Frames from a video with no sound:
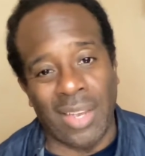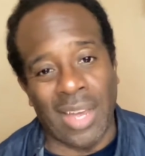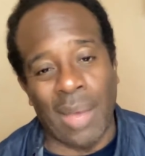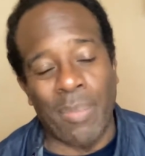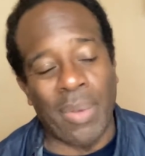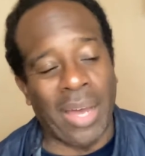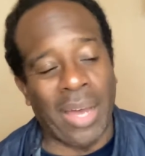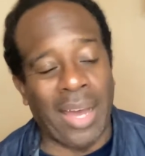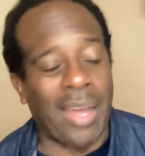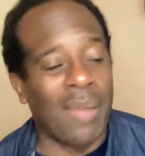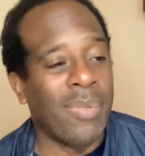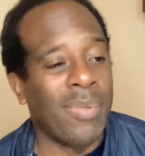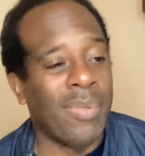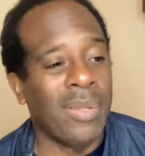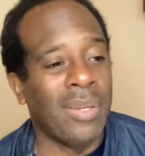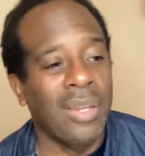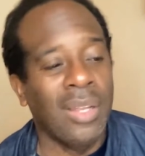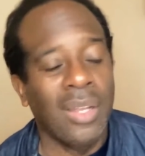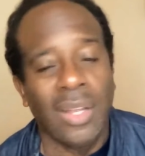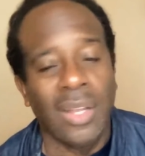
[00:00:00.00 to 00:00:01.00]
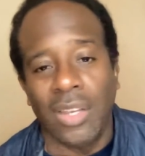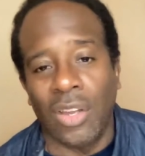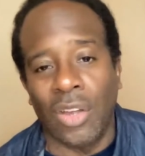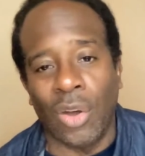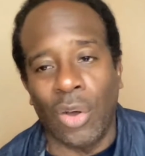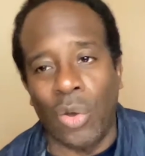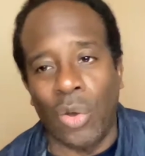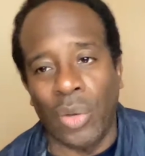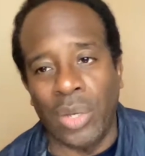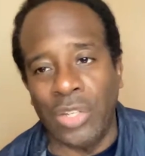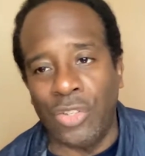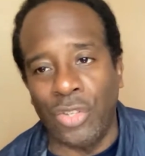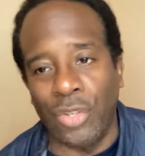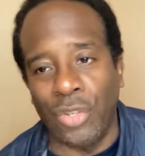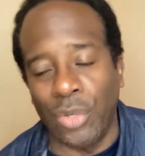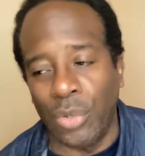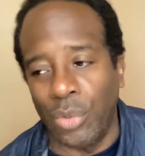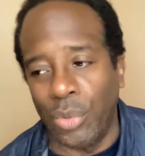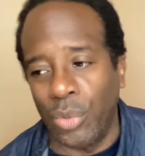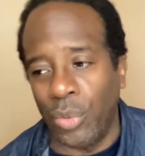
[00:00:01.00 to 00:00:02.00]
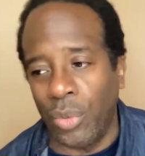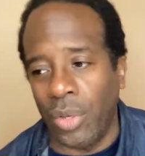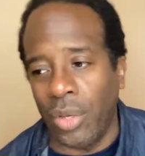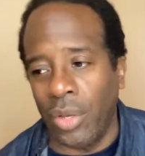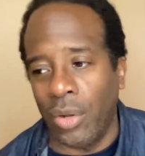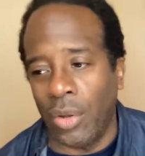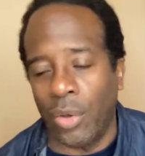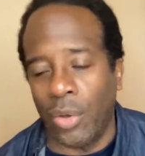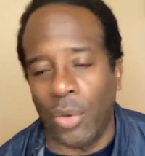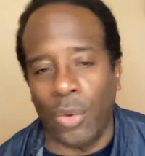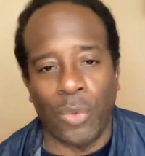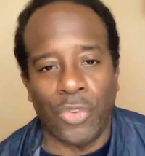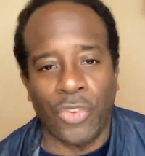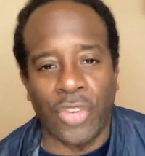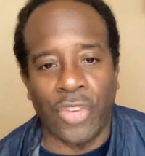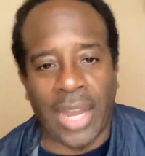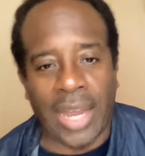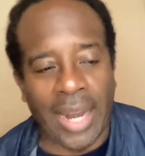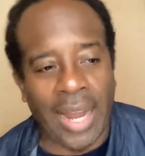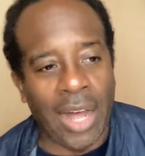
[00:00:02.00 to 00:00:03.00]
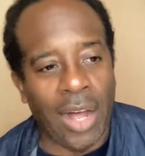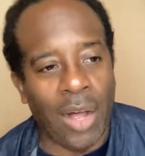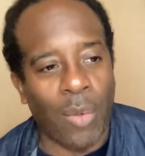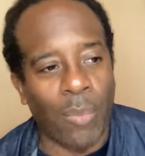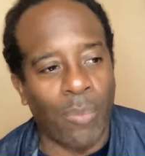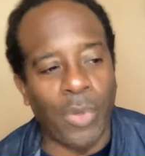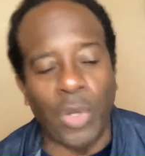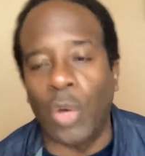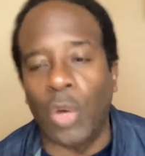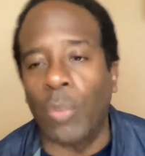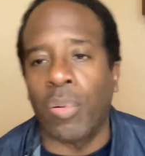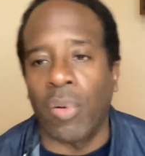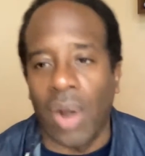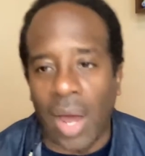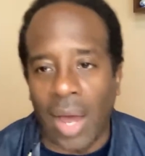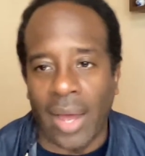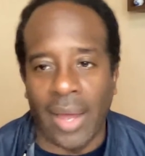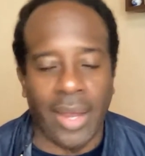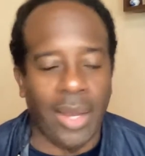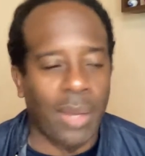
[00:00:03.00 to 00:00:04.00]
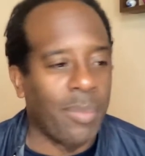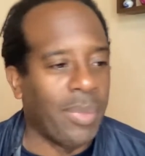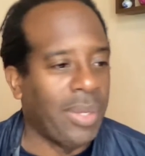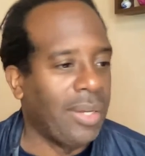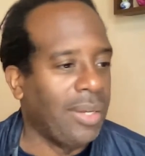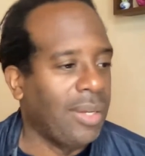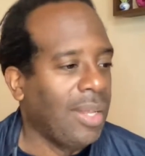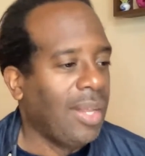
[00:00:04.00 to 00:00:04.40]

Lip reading: I've been going to checking out Prime, and